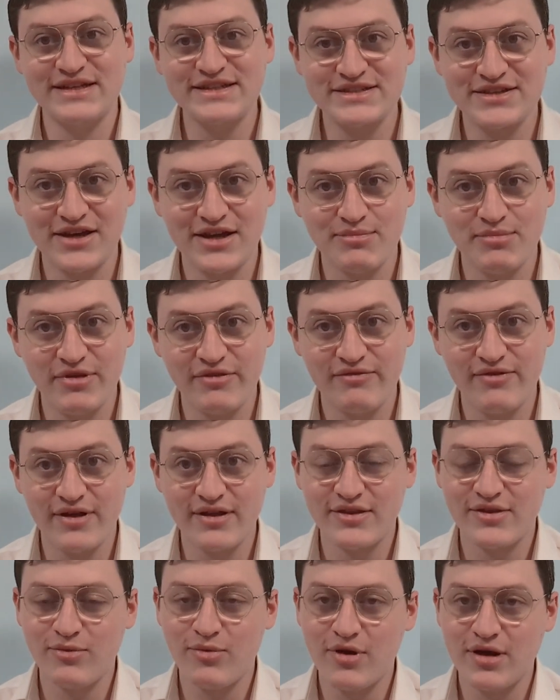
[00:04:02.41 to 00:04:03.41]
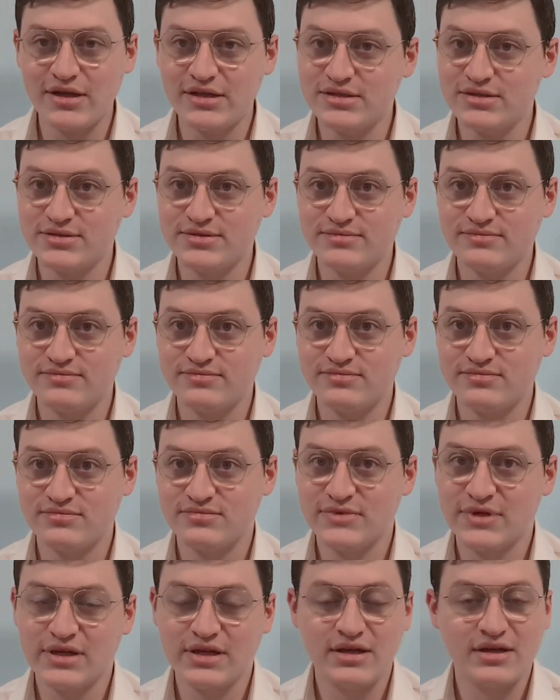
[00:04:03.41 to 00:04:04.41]
It's going to be fun to watch.
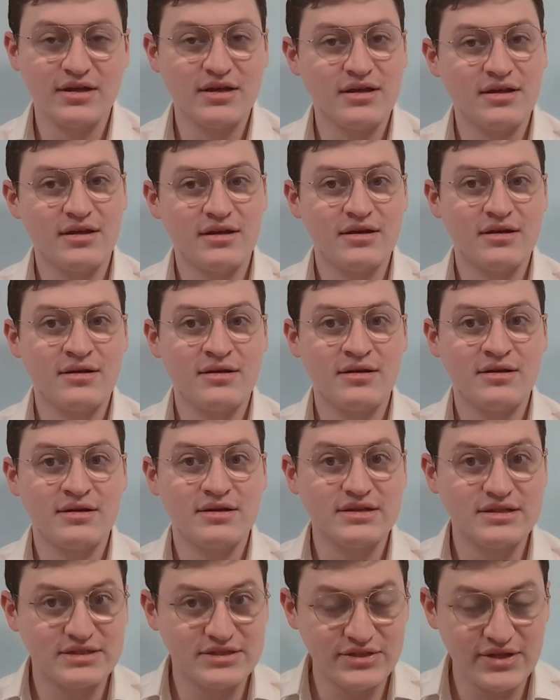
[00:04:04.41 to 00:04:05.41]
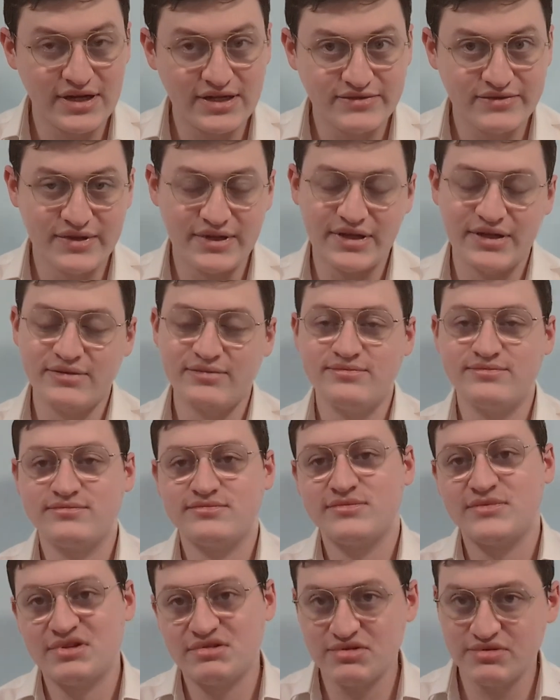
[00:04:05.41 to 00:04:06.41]
See you next video.
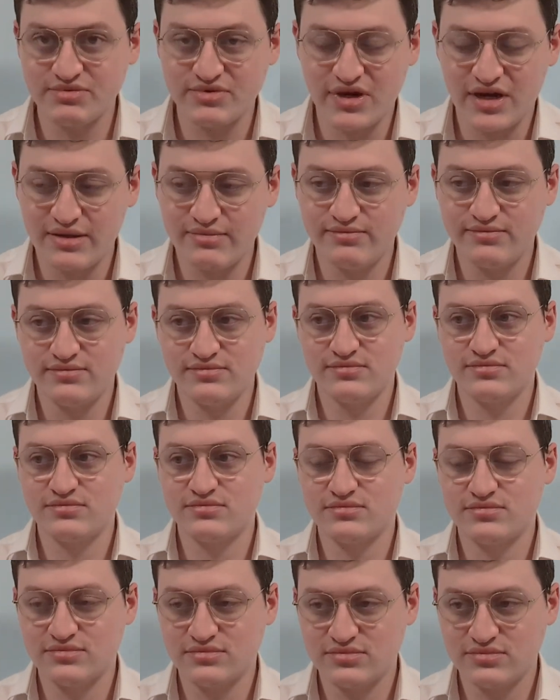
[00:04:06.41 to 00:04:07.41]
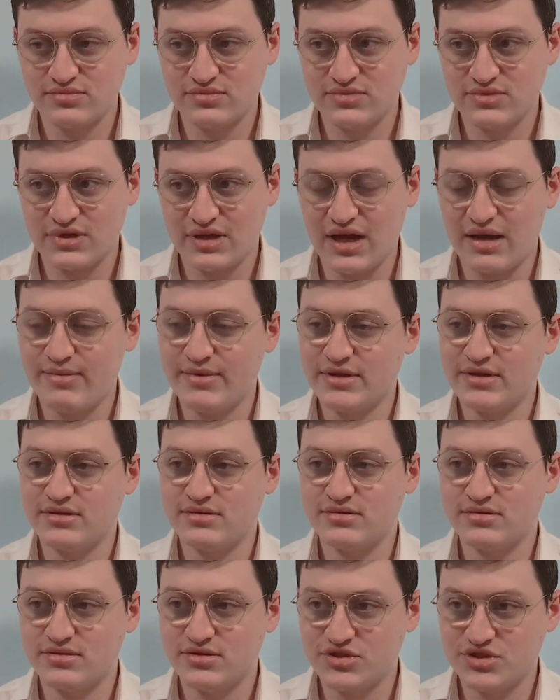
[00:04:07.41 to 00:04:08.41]
Subscribe, comment,
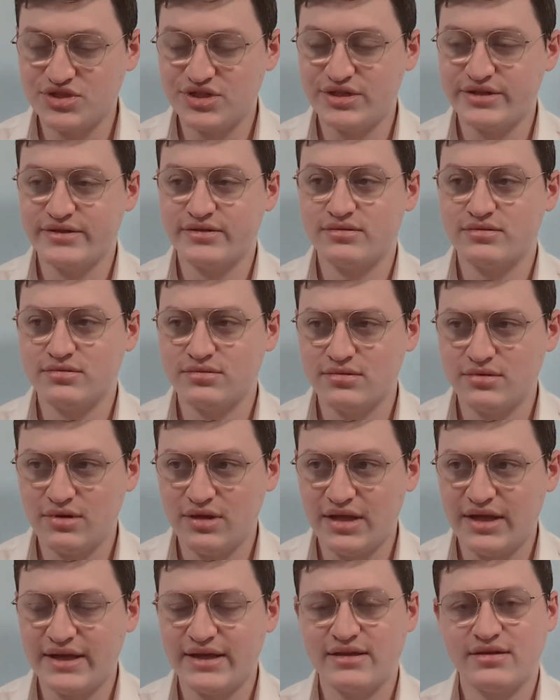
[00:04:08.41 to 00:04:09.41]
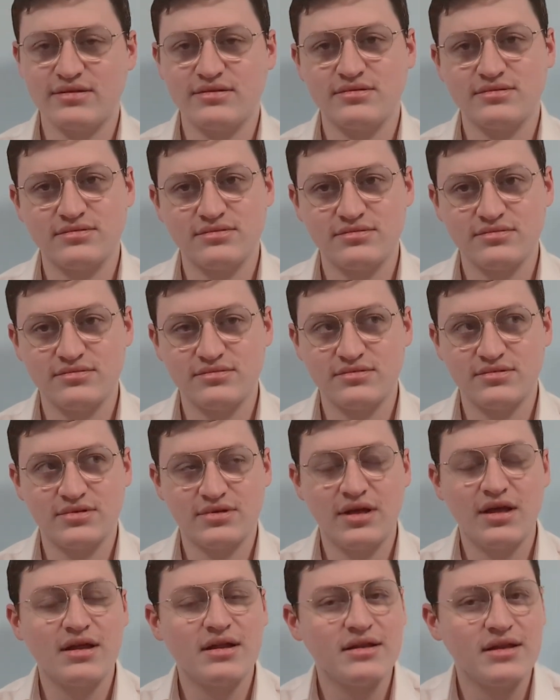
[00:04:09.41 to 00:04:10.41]
share, like.
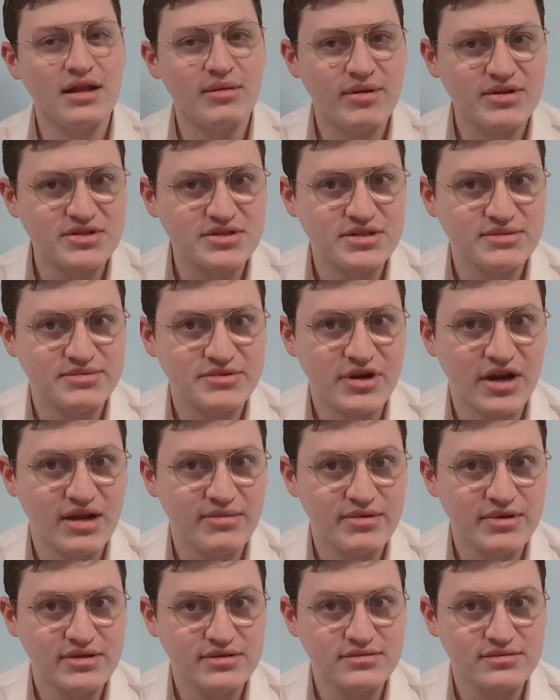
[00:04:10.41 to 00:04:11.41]
Don't forget to subscribe.